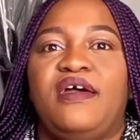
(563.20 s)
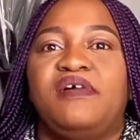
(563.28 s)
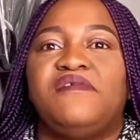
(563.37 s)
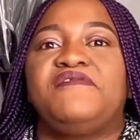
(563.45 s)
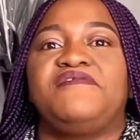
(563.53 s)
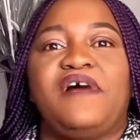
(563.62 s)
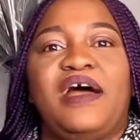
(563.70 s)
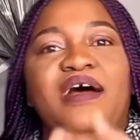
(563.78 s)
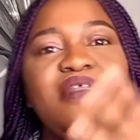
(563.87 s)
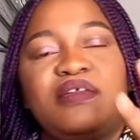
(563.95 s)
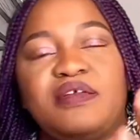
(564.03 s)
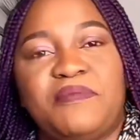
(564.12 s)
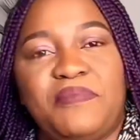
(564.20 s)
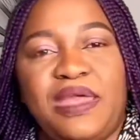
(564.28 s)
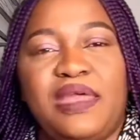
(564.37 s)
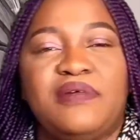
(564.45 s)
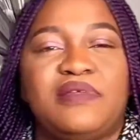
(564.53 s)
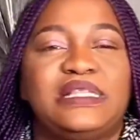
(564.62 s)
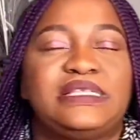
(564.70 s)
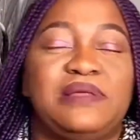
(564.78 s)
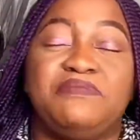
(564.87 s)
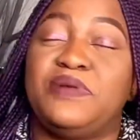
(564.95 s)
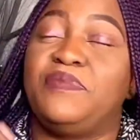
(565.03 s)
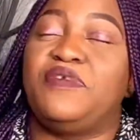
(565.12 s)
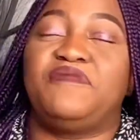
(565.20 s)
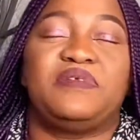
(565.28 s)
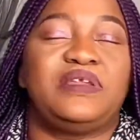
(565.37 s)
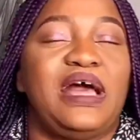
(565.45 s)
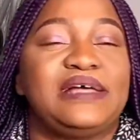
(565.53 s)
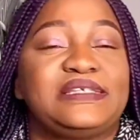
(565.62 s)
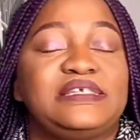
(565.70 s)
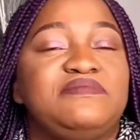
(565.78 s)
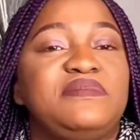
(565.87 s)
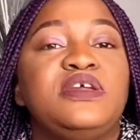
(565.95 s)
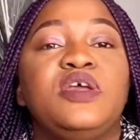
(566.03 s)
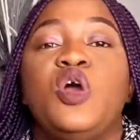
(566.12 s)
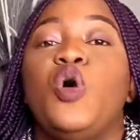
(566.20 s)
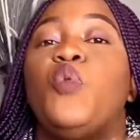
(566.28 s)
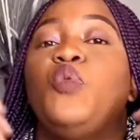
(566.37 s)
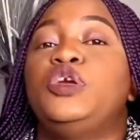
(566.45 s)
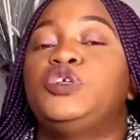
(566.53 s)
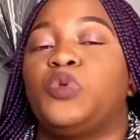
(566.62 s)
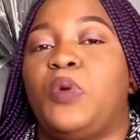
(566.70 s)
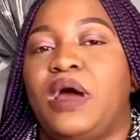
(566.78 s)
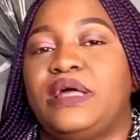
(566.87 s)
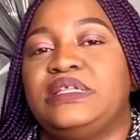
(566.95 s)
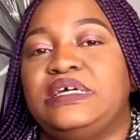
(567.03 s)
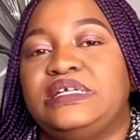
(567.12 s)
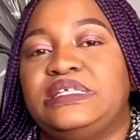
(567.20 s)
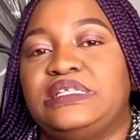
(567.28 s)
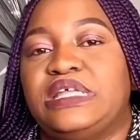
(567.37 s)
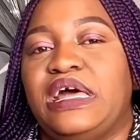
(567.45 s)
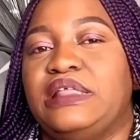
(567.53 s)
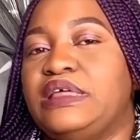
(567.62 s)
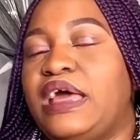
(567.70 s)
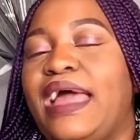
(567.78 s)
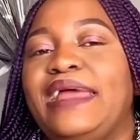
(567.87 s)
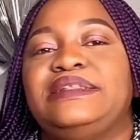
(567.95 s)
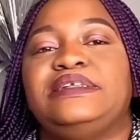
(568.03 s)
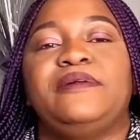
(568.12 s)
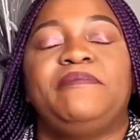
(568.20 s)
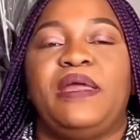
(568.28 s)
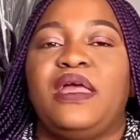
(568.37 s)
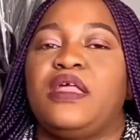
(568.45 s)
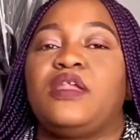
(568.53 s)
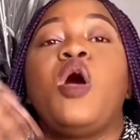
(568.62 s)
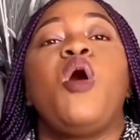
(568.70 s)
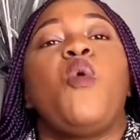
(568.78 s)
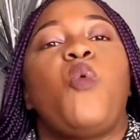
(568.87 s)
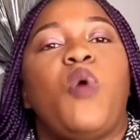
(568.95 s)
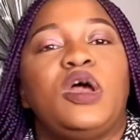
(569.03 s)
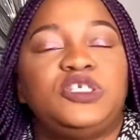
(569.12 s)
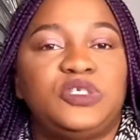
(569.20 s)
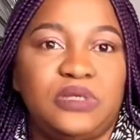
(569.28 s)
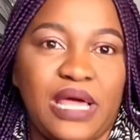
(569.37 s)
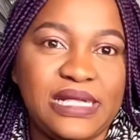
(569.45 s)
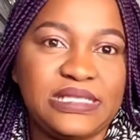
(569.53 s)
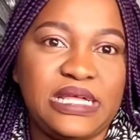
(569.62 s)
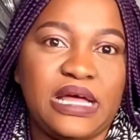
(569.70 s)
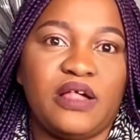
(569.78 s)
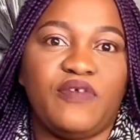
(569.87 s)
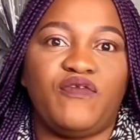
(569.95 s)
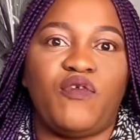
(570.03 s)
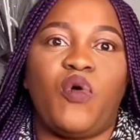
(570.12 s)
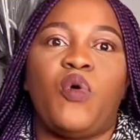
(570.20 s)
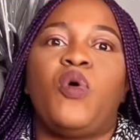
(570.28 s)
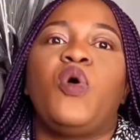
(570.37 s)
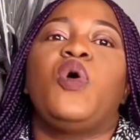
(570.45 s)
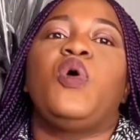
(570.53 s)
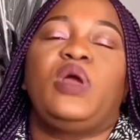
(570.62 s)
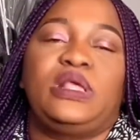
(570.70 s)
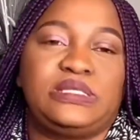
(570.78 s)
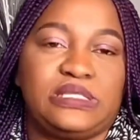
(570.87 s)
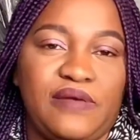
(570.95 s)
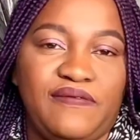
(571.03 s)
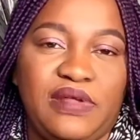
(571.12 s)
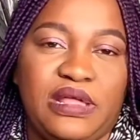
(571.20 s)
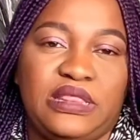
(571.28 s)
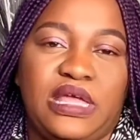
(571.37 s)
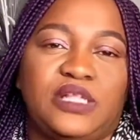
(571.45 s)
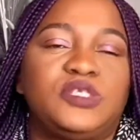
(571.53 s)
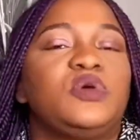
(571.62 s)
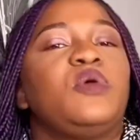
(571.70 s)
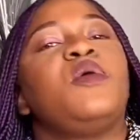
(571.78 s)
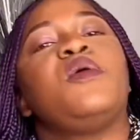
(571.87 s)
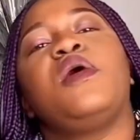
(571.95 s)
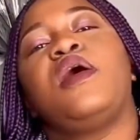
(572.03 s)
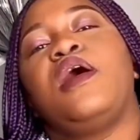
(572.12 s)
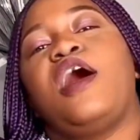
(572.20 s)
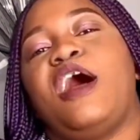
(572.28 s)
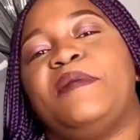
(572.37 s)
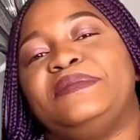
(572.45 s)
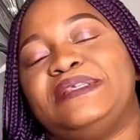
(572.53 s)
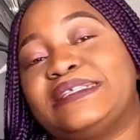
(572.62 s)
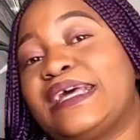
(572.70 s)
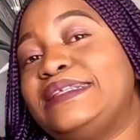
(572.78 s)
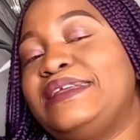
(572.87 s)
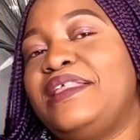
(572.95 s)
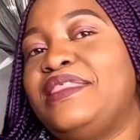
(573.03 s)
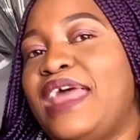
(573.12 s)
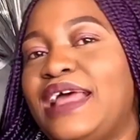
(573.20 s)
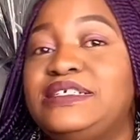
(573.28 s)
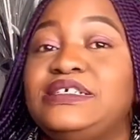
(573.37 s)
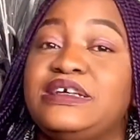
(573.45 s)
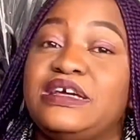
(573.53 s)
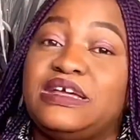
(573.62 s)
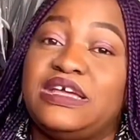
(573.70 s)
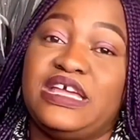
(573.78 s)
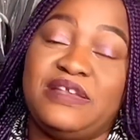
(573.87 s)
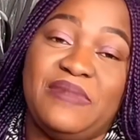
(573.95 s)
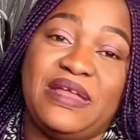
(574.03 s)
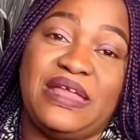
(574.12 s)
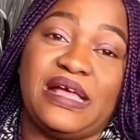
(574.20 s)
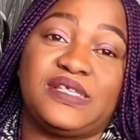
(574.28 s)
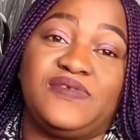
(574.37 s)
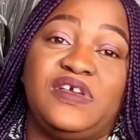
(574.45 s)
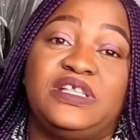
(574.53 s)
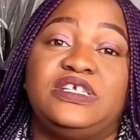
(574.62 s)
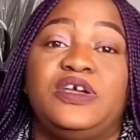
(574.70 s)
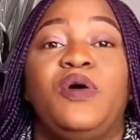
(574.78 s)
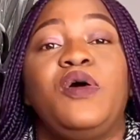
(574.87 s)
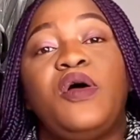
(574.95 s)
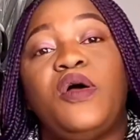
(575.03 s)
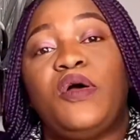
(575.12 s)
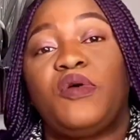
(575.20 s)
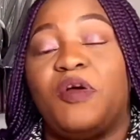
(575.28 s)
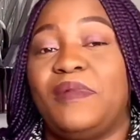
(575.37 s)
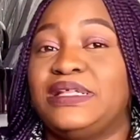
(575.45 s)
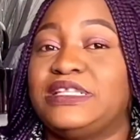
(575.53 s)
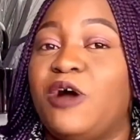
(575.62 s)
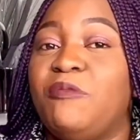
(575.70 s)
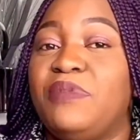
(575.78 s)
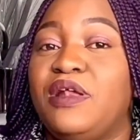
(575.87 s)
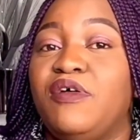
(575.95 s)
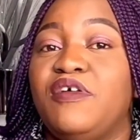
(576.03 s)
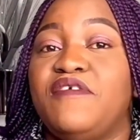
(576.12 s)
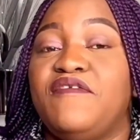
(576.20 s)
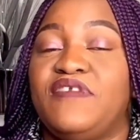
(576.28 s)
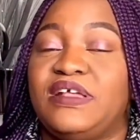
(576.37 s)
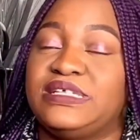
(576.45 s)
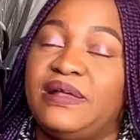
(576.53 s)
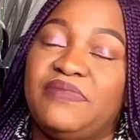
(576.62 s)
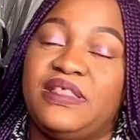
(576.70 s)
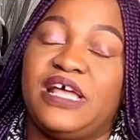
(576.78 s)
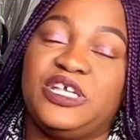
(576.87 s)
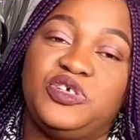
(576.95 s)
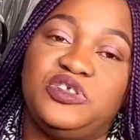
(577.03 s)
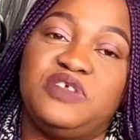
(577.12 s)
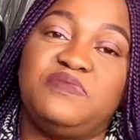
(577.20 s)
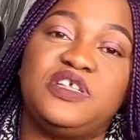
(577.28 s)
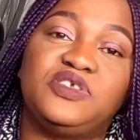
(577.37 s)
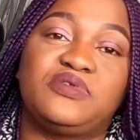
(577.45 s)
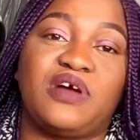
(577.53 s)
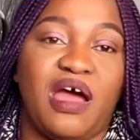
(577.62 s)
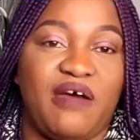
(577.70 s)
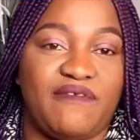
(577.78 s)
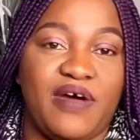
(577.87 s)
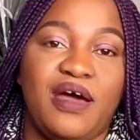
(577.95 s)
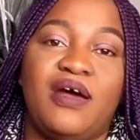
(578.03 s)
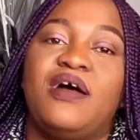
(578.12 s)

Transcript: varying pay rates, and people have been asking me which one is the ideal pay rate, what should I settle for, and stuff like that. So I'll be discussing that in my next video. Comment down below if there's something that you need me to cover,